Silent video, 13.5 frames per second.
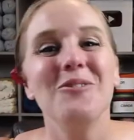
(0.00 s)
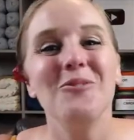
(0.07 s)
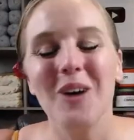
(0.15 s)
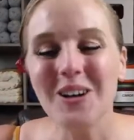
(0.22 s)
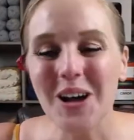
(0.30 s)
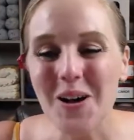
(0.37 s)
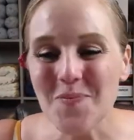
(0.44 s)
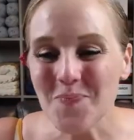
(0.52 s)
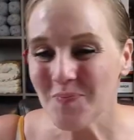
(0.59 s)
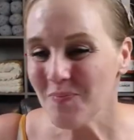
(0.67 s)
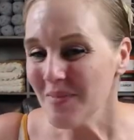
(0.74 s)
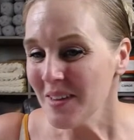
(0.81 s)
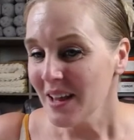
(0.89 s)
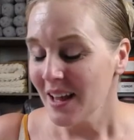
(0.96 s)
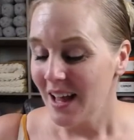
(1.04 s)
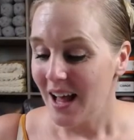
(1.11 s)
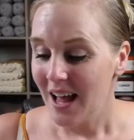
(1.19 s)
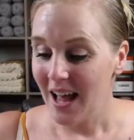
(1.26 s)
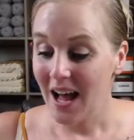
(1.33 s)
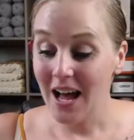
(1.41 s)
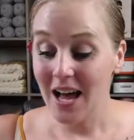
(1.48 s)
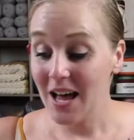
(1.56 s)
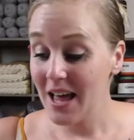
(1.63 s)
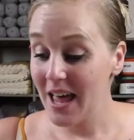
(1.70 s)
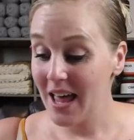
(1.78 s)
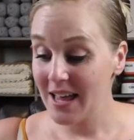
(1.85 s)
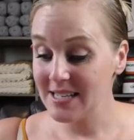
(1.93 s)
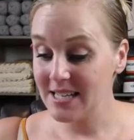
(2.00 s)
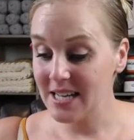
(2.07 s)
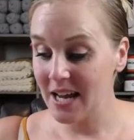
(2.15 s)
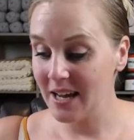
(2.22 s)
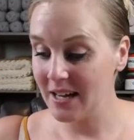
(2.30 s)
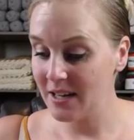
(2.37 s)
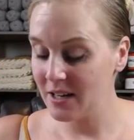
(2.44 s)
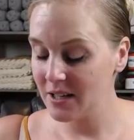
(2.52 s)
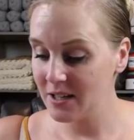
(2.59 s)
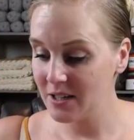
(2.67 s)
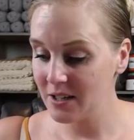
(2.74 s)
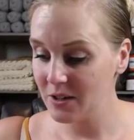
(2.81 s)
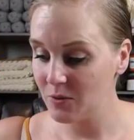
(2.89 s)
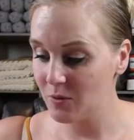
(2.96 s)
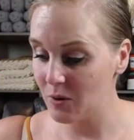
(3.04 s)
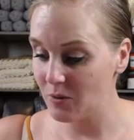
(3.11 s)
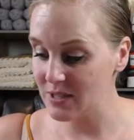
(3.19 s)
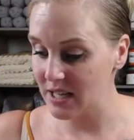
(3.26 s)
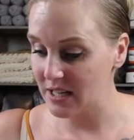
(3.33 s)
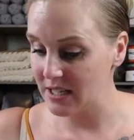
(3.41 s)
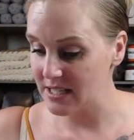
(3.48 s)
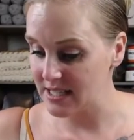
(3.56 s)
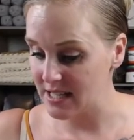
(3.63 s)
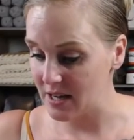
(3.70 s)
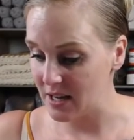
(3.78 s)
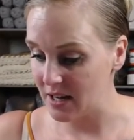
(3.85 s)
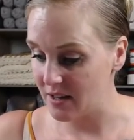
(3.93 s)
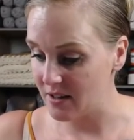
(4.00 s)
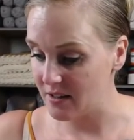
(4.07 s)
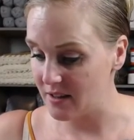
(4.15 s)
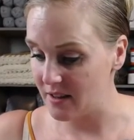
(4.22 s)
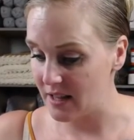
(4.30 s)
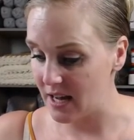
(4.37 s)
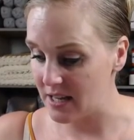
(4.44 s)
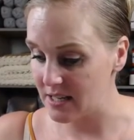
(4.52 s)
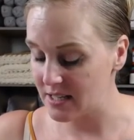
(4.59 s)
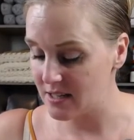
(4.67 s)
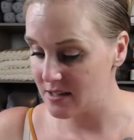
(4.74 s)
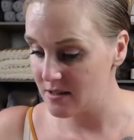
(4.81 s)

Welcome. Uh, and what was I going to say other than that?